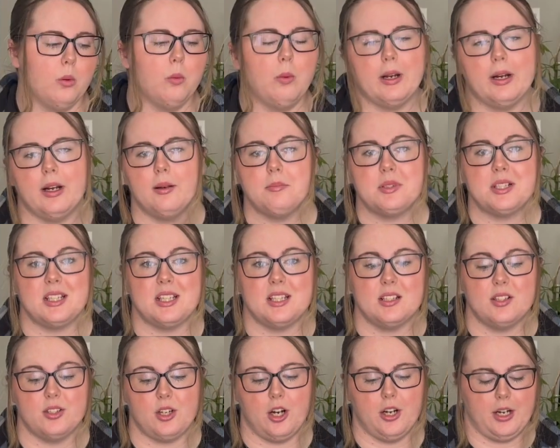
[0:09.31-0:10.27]
When I'm
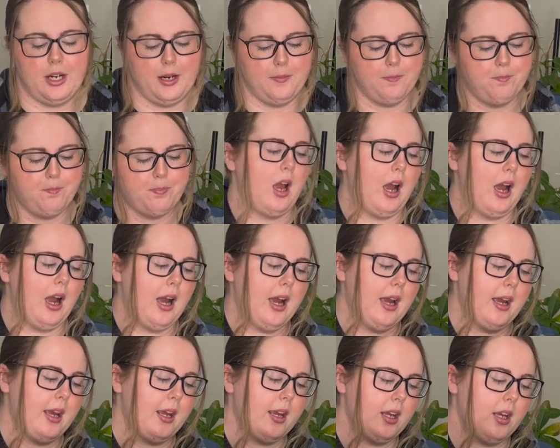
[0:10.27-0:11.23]
seed starting,
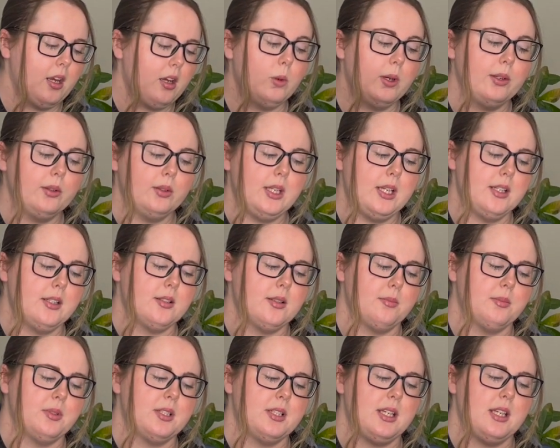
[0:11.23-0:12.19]
I will need
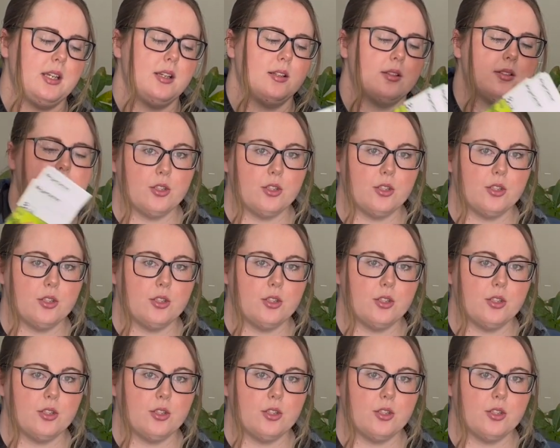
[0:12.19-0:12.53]
some seeds.